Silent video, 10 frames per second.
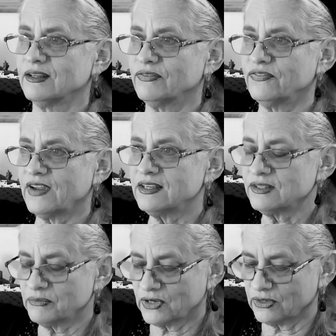The
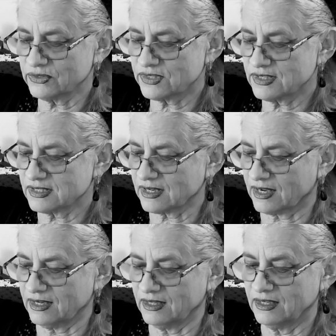Phantom Coach
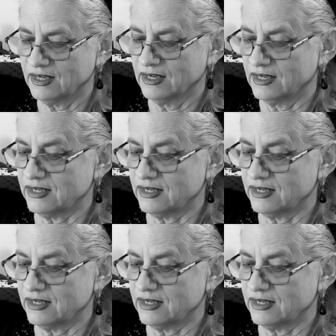Society